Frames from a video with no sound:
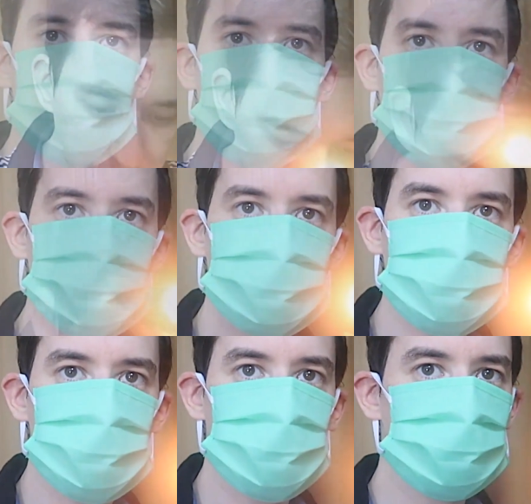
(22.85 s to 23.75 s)

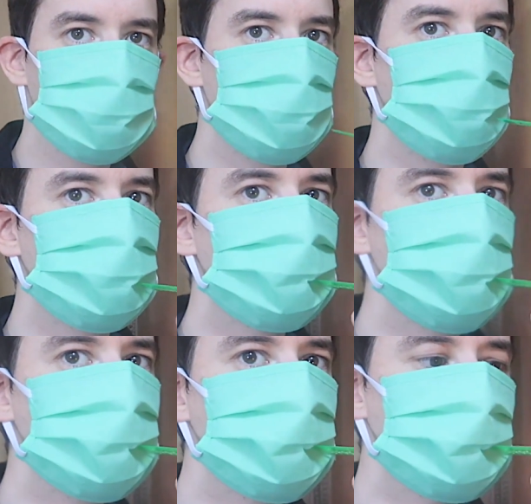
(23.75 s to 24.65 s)
Again, we'll go
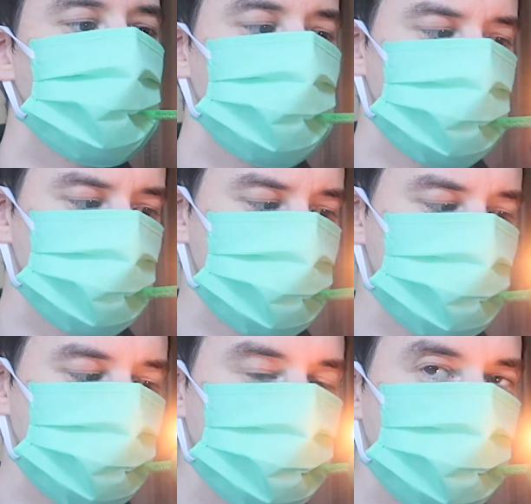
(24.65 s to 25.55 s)
3 inches
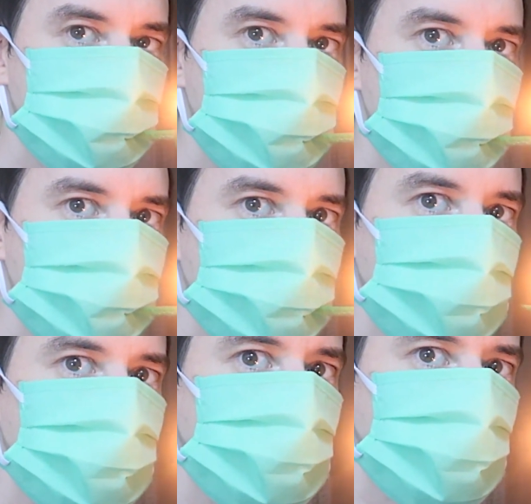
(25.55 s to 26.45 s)
from the mouth
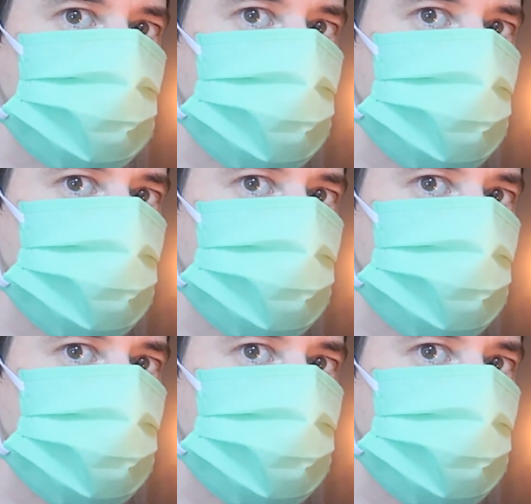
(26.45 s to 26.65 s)
and I'll blow as